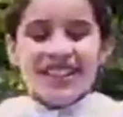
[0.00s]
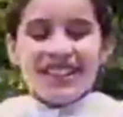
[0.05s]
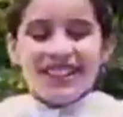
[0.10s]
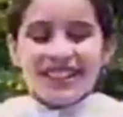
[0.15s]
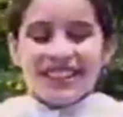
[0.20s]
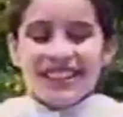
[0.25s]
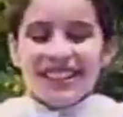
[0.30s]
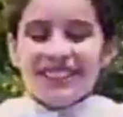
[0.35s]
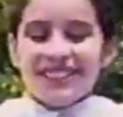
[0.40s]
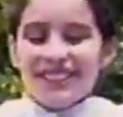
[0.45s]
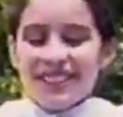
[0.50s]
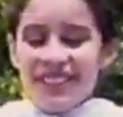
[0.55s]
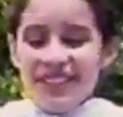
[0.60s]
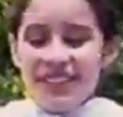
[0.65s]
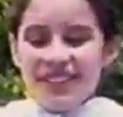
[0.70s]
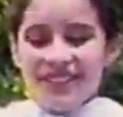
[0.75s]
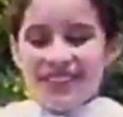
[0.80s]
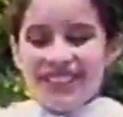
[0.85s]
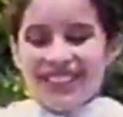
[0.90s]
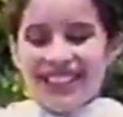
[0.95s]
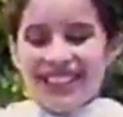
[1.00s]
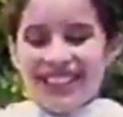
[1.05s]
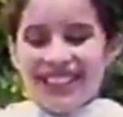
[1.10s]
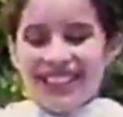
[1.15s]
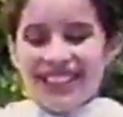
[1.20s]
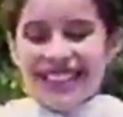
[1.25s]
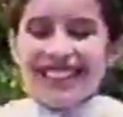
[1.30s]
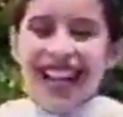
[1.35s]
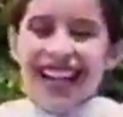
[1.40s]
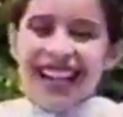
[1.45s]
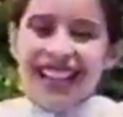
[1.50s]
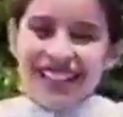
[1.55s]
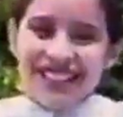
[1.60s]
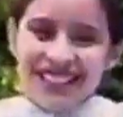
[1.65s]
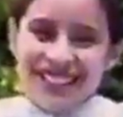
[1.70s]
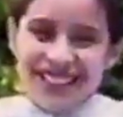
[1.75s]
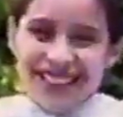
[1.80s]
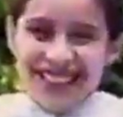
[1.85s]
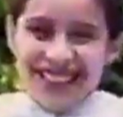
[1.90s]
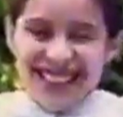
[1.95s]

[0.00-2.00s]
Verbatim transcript: Hurry up, my arms are getting tired.